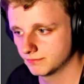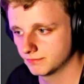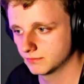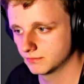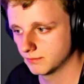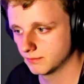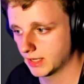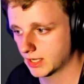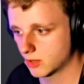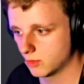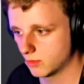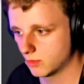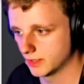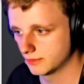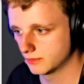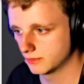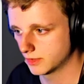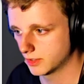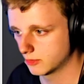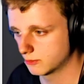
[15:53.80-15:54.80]
macOS,
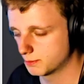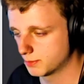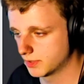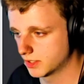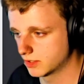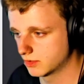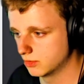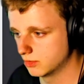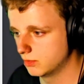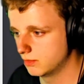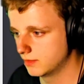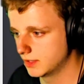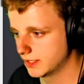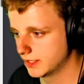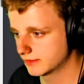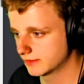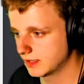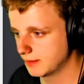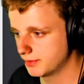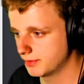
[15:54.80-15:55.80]
so that's pretty cool. Let's
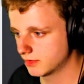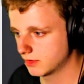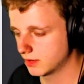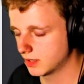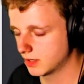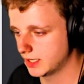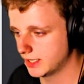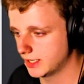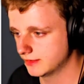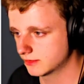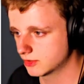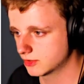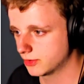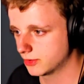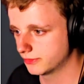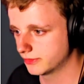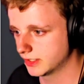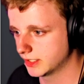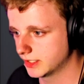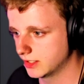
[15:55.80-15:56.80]
keep it on light,
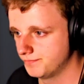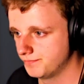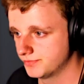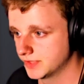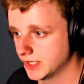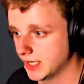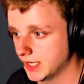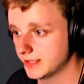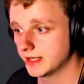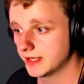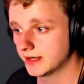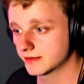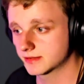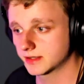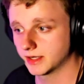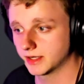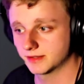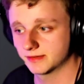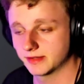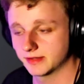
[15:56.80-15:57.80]
continue, and then it's
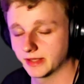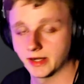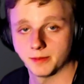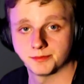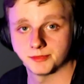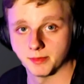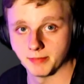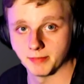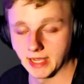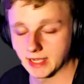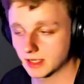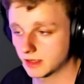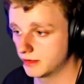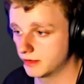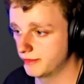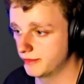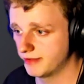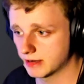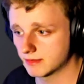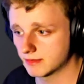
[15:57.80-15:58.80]
gonna set up the Mac very